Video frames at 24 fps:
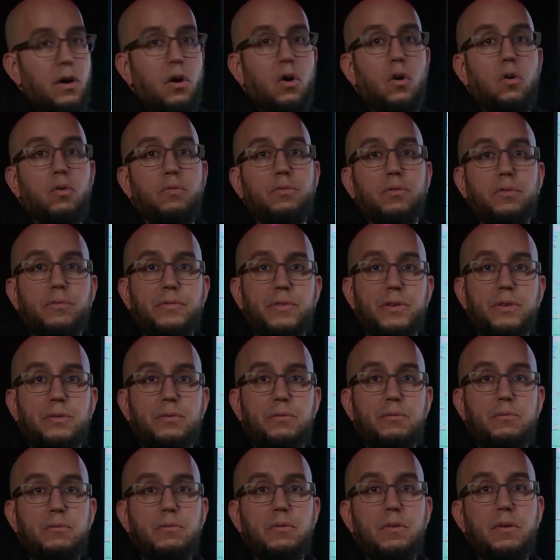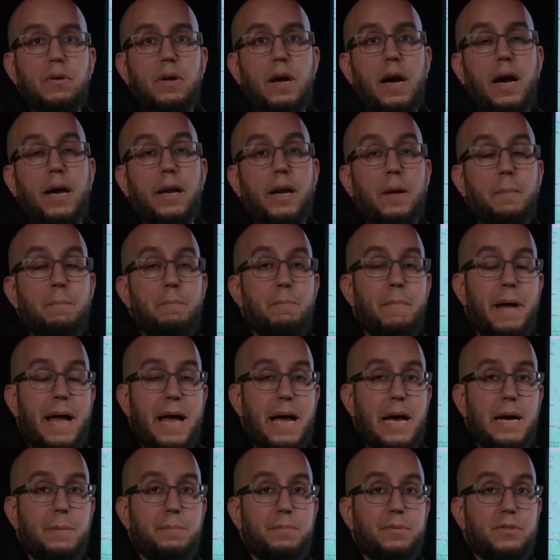overview on a
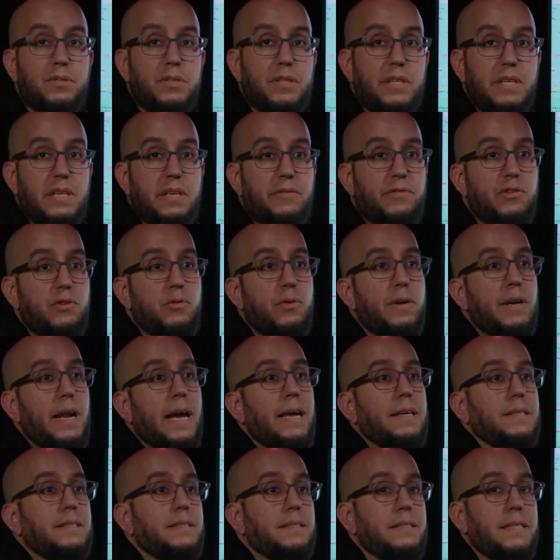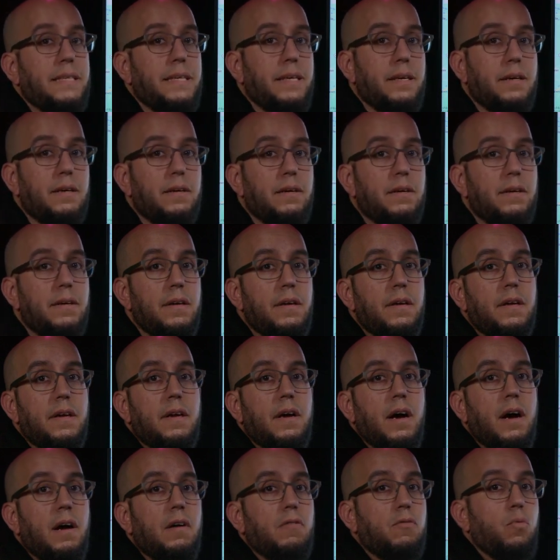map to give you an idea
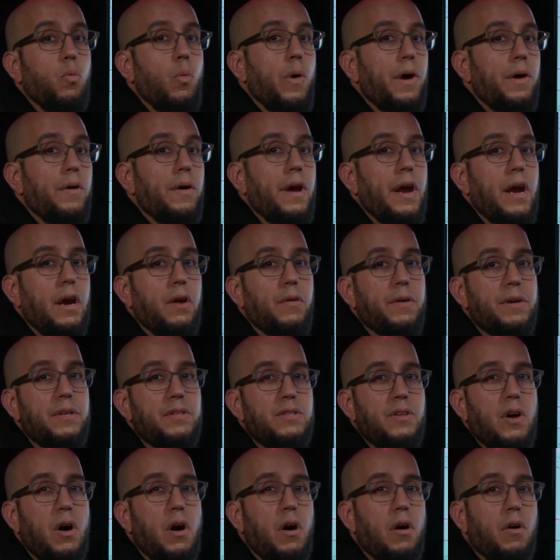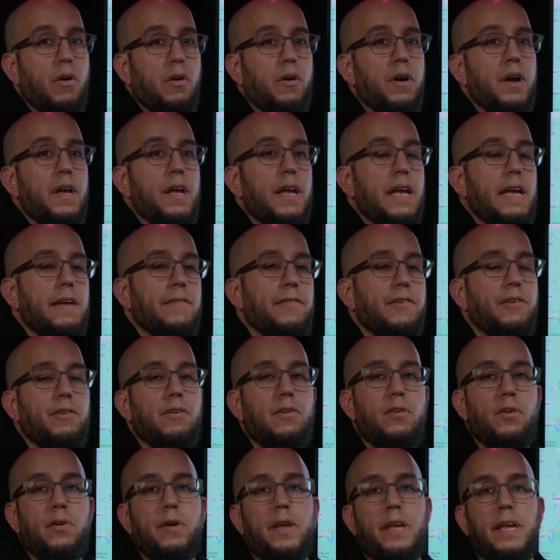of where areas are. If you're
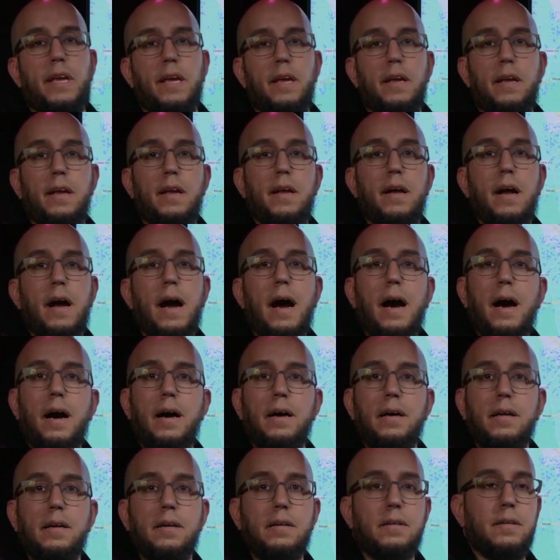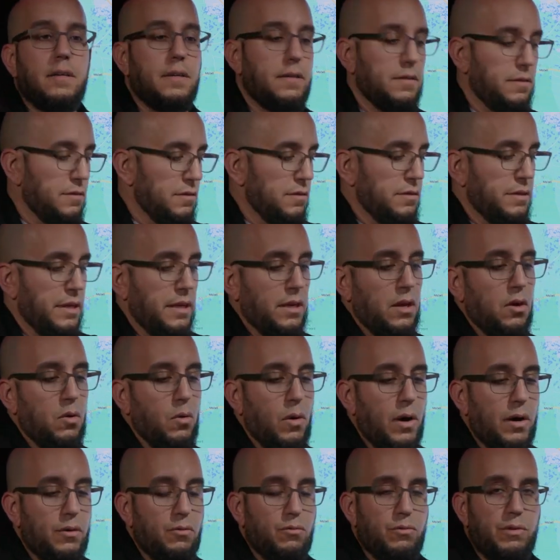looking on Zillow,
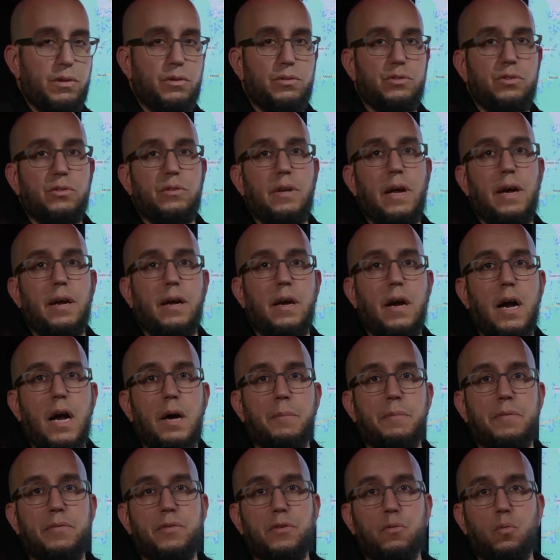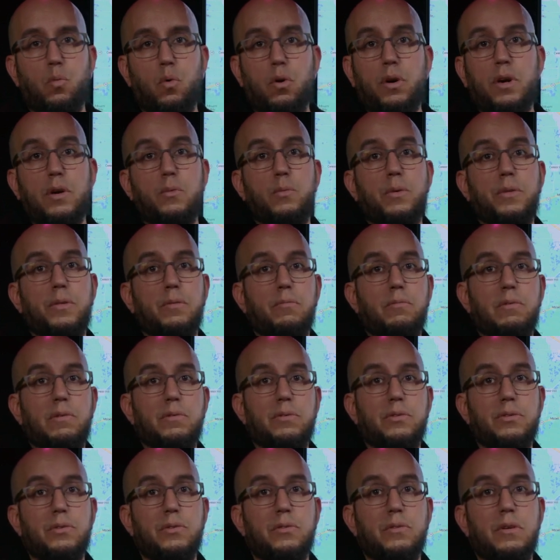on Realtor.com, if you're working with a
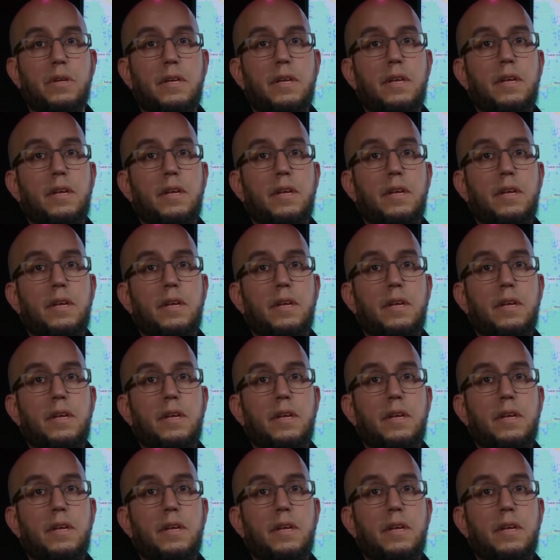realtor